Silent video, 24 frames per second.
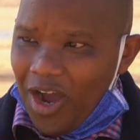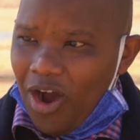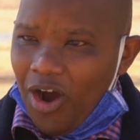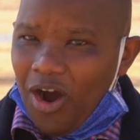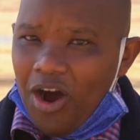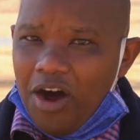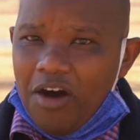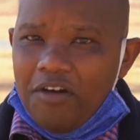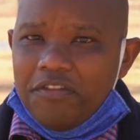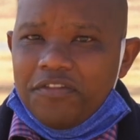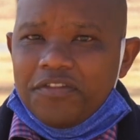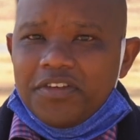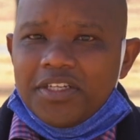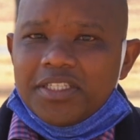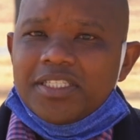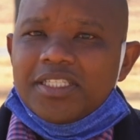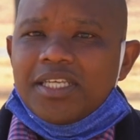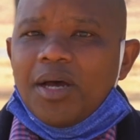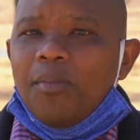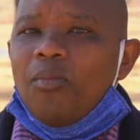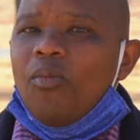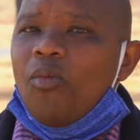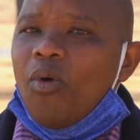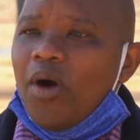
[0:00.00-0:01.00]
after
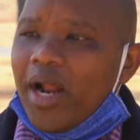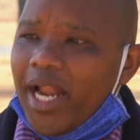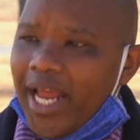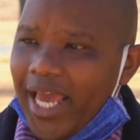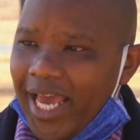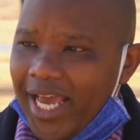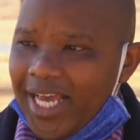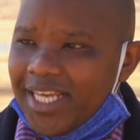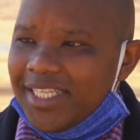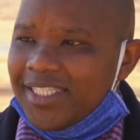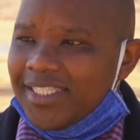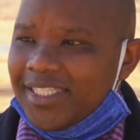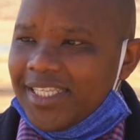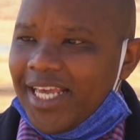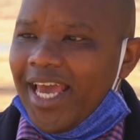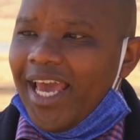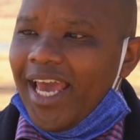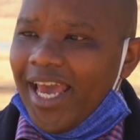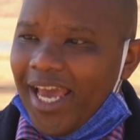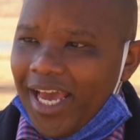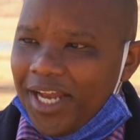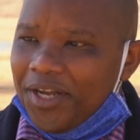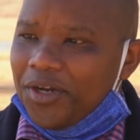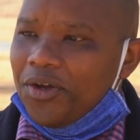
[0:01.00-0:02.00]
someone has
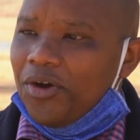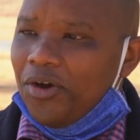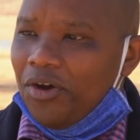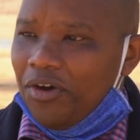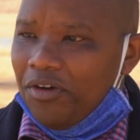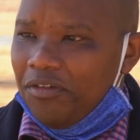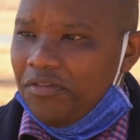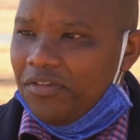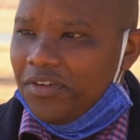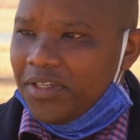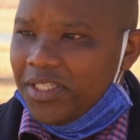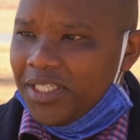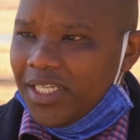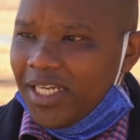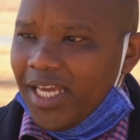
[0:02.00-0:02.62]
had COVID.